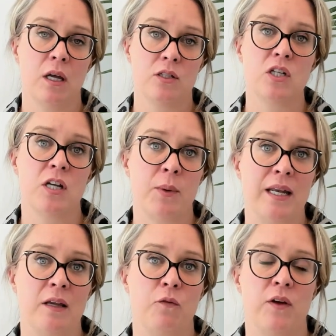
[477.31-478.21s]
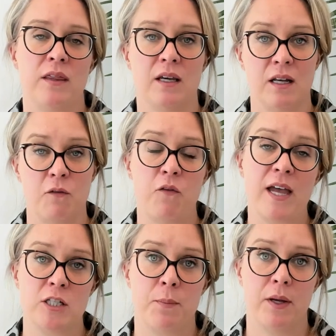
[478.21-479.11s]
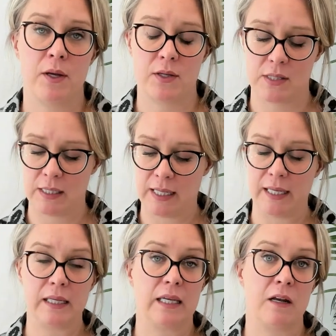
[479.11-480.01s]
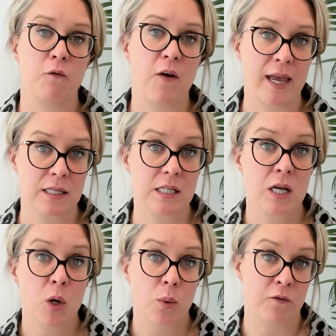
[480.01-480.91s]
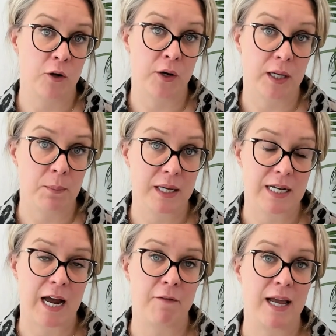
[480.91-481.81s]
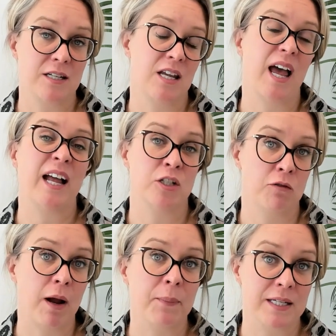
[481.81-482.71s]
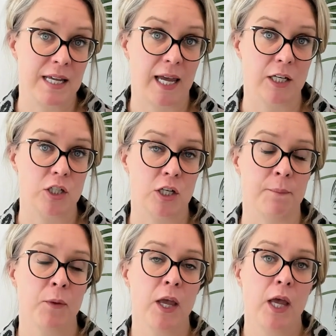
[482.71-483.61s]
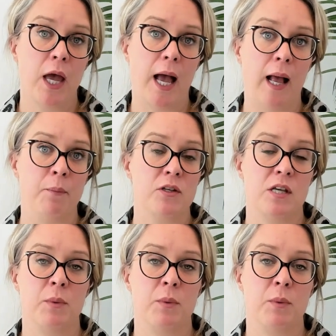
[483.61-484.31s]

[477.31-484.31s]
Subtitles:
to do anything that can affect you personally, can affect whether or not you can be a director and your reputation. So